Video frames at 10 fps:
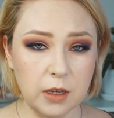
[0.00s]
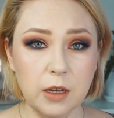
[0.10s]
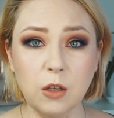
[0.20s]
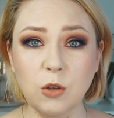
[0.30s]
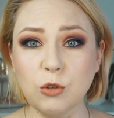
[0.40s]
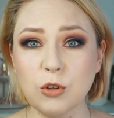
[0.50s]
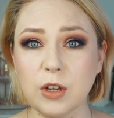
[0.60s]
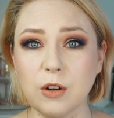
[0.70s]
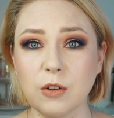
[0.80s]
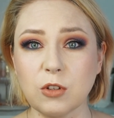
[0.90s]
Usually
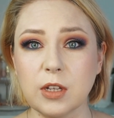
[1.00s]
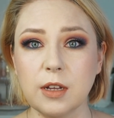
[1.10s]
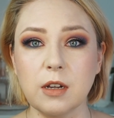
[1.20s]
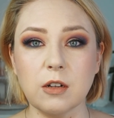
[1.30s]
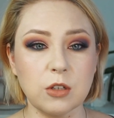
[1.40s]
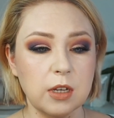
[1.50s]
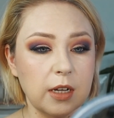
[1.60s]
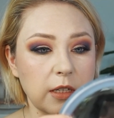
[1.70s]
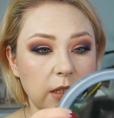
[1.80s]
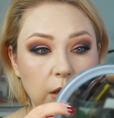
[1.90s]
concealers
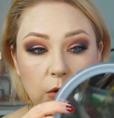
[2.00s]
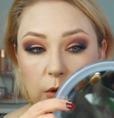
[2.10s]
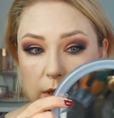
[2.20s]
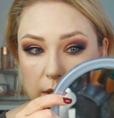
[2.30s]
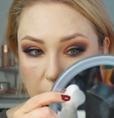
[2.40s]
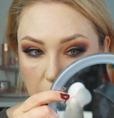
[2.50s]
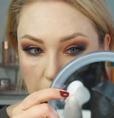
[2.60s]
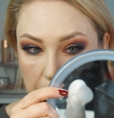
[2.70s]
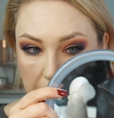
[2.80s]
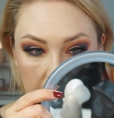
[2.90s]
does crease
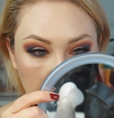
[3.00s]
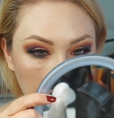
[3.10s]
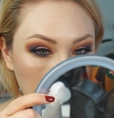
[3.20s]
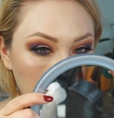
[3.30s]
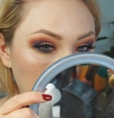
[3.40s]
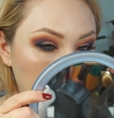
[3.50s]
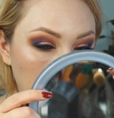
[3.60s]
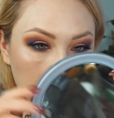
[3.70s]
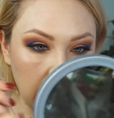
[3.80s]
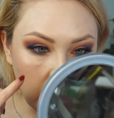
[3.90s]
on me
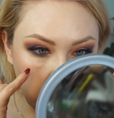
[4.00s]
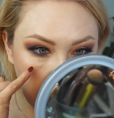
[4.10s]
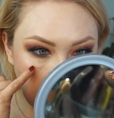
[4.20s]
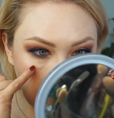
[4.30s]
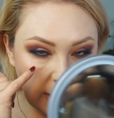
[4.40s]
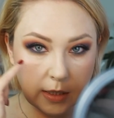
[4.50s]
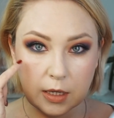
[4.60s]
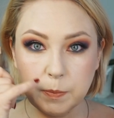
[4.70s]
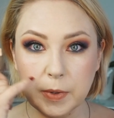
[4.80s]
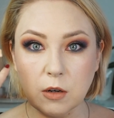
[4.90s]
quite easily
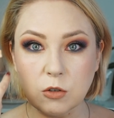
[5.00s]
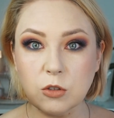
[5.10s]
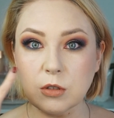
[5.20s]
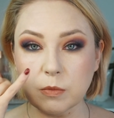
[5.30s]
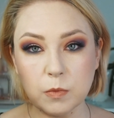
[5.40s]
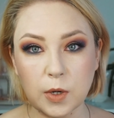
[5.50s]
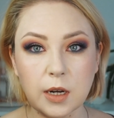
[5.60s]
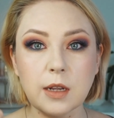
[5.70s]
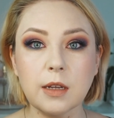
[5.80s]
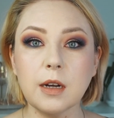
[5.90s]
because,
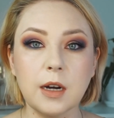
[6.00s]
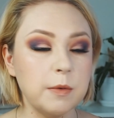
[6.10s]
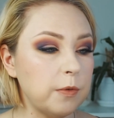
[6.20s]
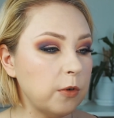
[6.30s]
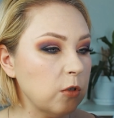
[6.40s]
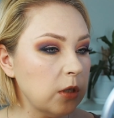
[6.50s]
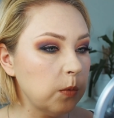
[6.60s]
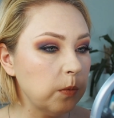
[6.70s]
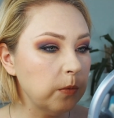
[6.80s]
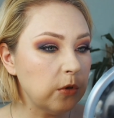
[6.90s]
well, I'm
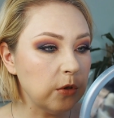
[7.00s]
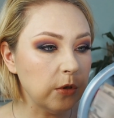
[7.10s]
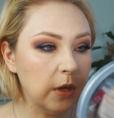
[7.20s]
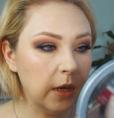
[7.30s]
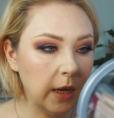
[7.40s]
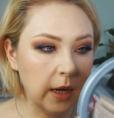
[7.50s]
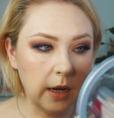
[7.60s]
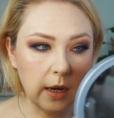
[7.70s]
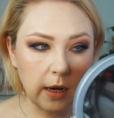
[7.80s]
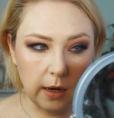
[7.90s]
42.
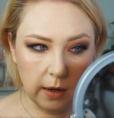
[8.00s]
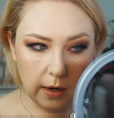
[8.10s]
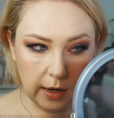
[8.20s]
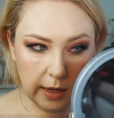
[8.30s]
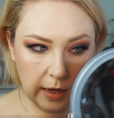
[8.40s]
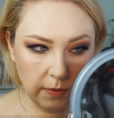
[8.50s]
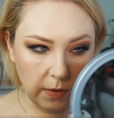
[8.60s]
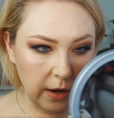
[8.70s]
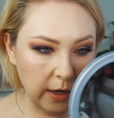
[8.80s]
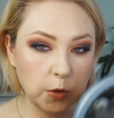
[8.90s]
I have
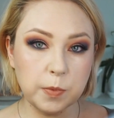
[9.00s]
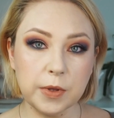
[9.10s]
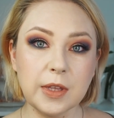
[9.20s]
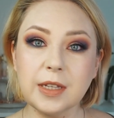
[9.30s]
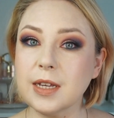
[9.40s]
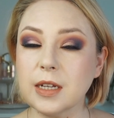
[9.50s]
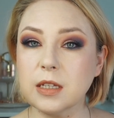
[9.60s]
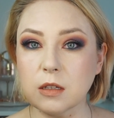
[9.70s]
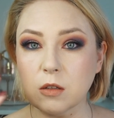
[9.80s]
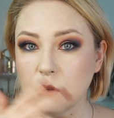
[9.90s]
lines, but this
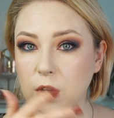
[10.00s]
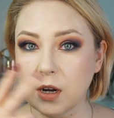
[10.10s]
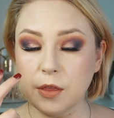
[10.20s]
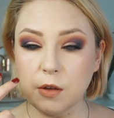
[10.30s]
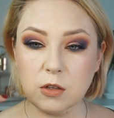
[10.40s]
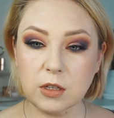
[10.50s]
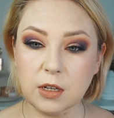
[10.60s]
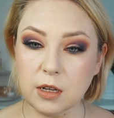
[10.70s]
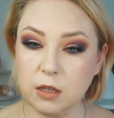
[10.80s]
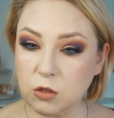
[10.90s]
hasn't on either
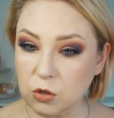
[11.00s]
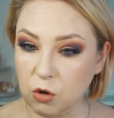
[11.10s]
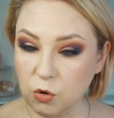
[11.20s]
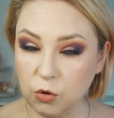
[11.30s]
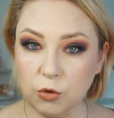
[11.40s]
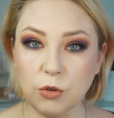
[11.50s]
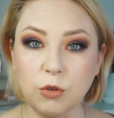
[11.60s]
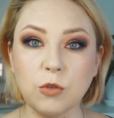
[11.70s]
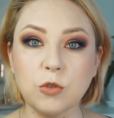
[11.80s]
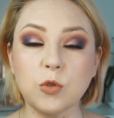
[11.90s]
side, so good
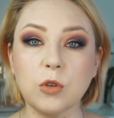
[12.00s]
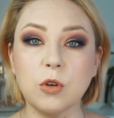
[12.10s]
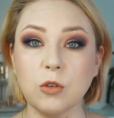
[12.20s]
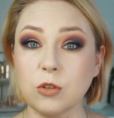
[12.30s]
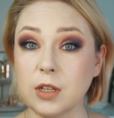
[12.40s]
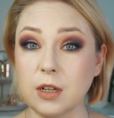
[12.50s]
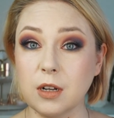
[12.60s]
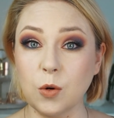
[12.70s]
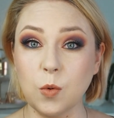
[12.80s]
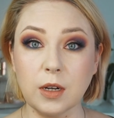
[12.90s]
news
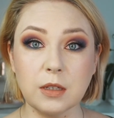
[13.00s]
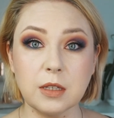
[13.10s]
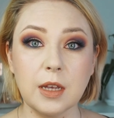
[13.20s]
concealer wise.